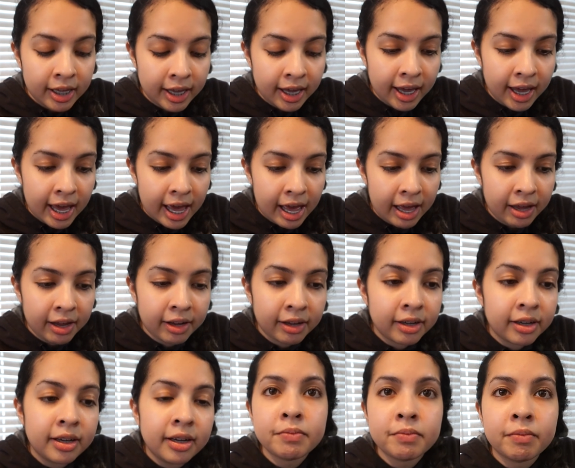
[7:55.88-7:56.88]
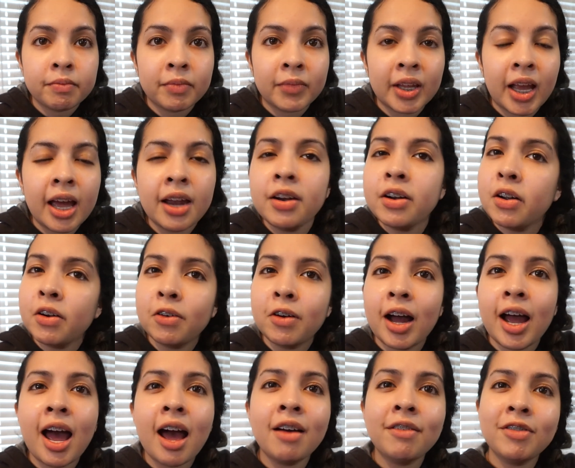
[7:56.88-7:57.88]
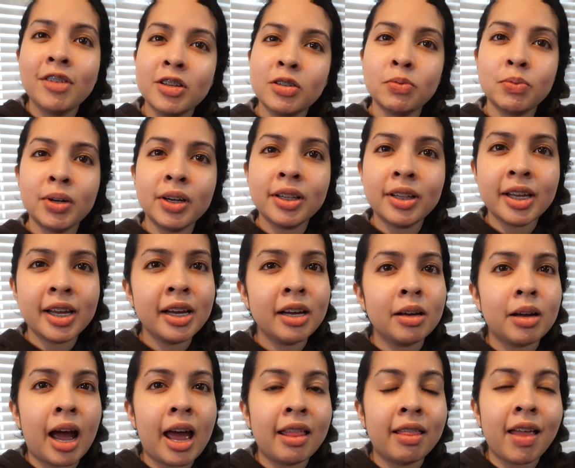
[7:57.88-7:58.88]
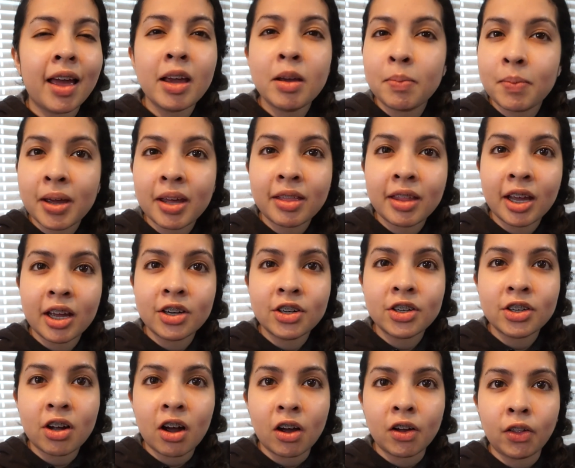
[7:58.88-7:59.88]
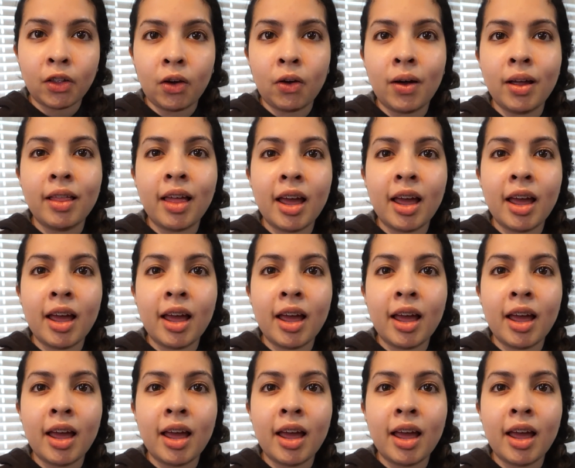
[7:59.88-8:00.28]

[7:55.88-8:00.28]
yeah. I don't know. I have this weird thing. I like being the underdog, though. I